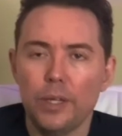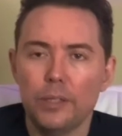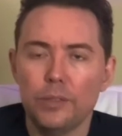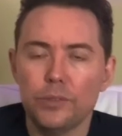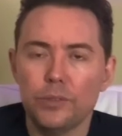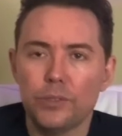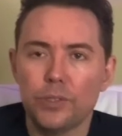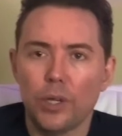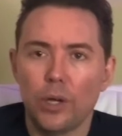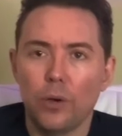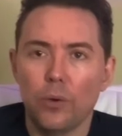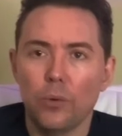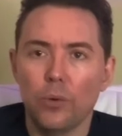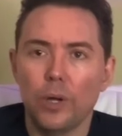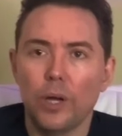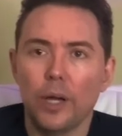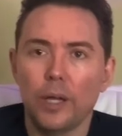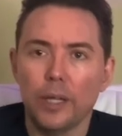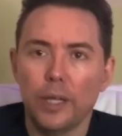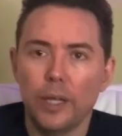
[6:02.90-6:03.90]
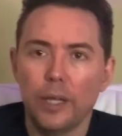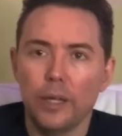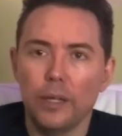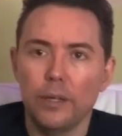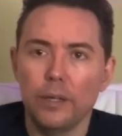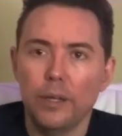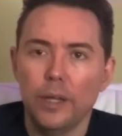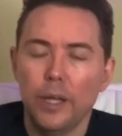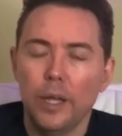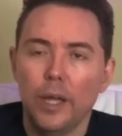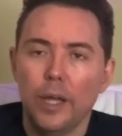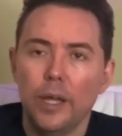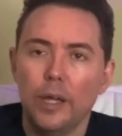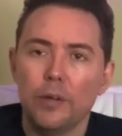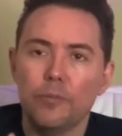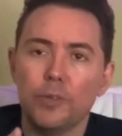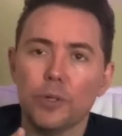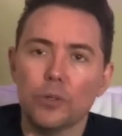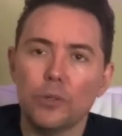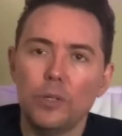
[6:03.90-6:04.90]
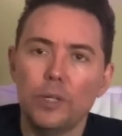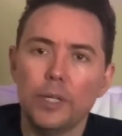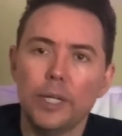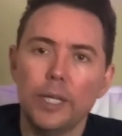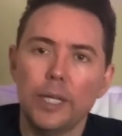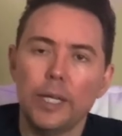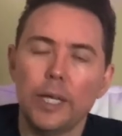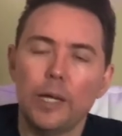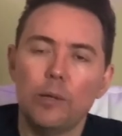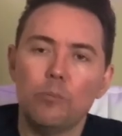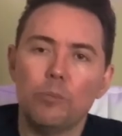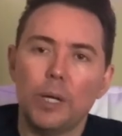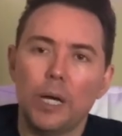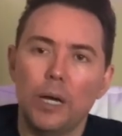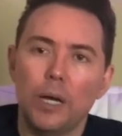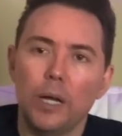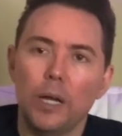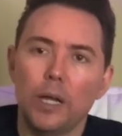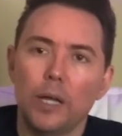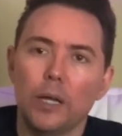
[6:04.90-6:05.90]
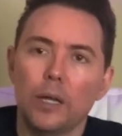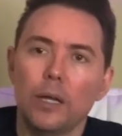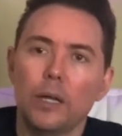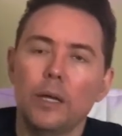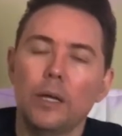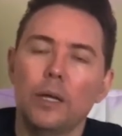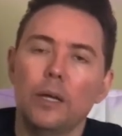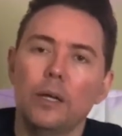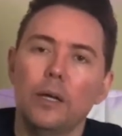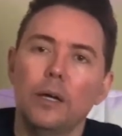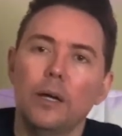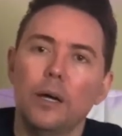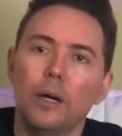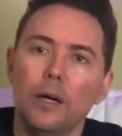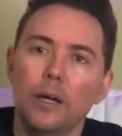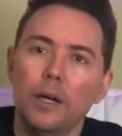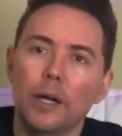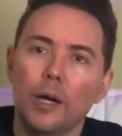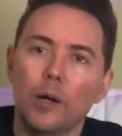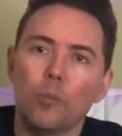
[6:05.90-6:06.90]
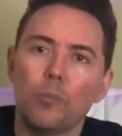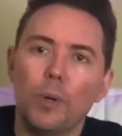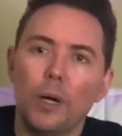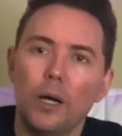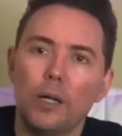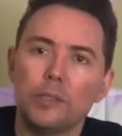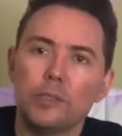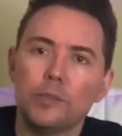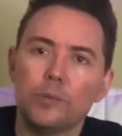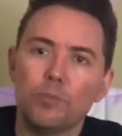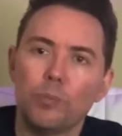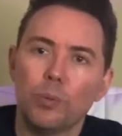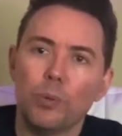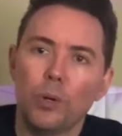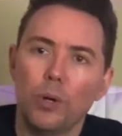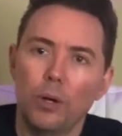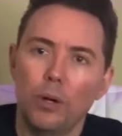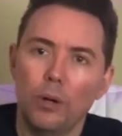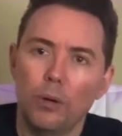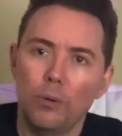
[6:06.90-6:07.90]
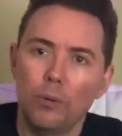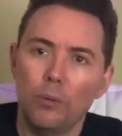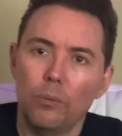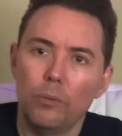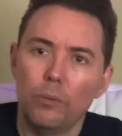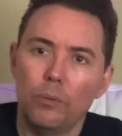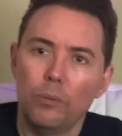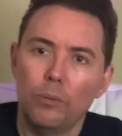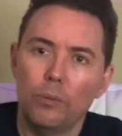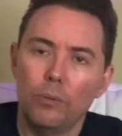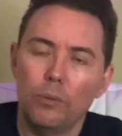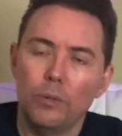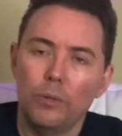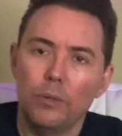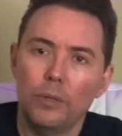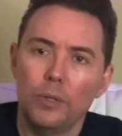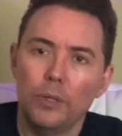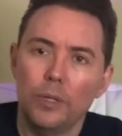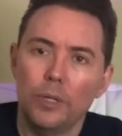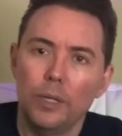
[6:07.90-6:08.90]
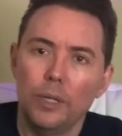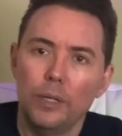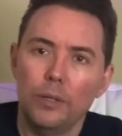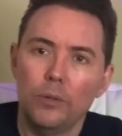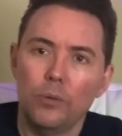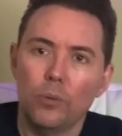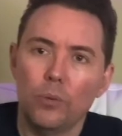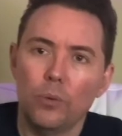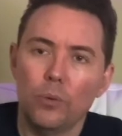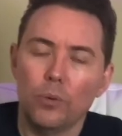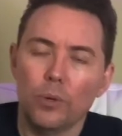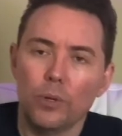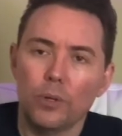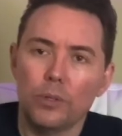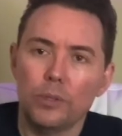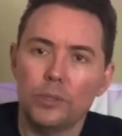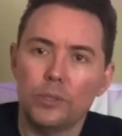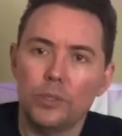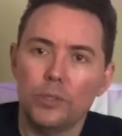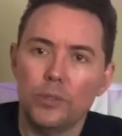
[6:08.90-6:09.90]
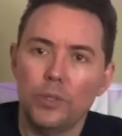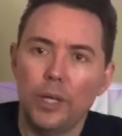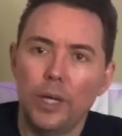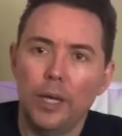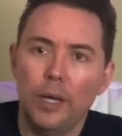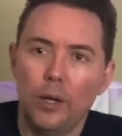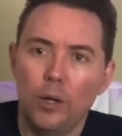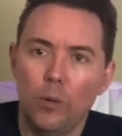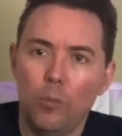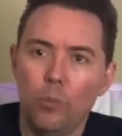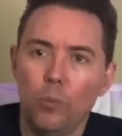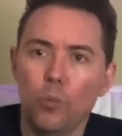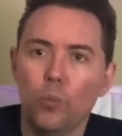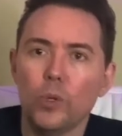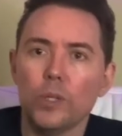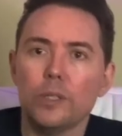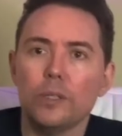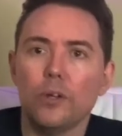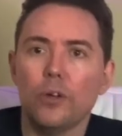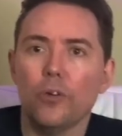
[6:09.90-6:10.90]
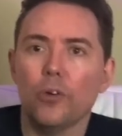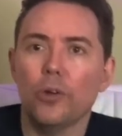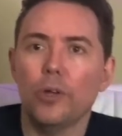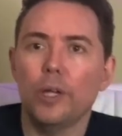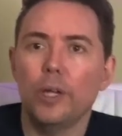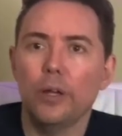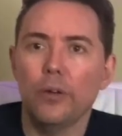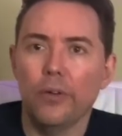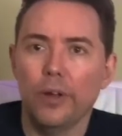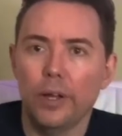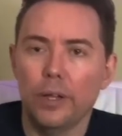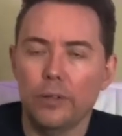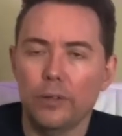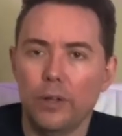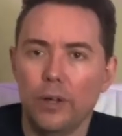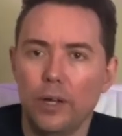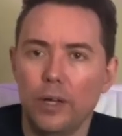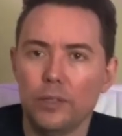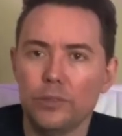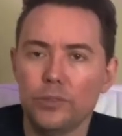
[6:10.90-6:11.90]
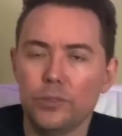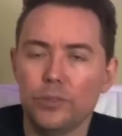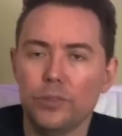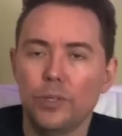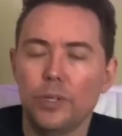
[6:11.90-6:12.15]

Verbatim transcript: So, again, if you're looking at buying uh, AirPods Pro, in order to help with your hearing loss